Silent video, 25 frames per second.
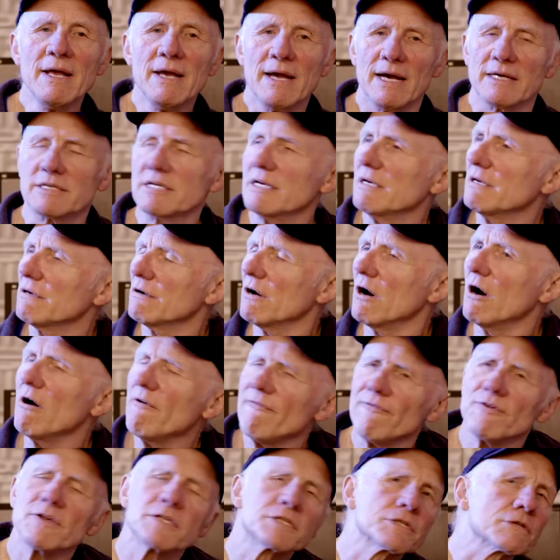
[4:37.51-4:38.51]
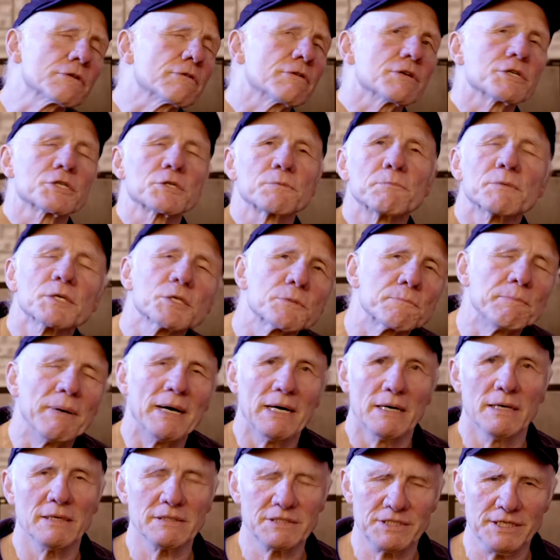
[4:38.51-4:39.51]
at her office Christmas
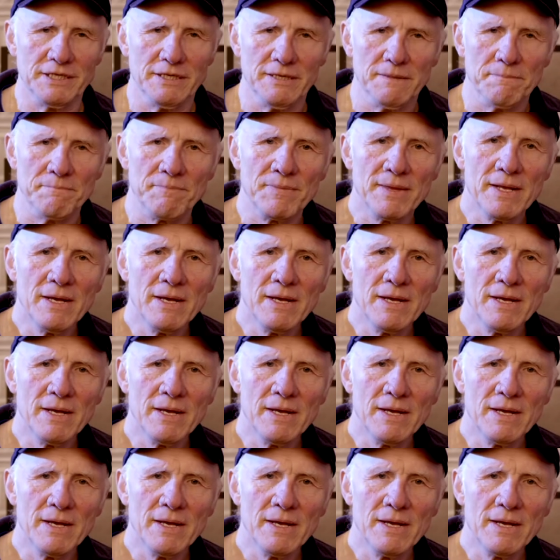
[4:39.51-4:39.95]
party,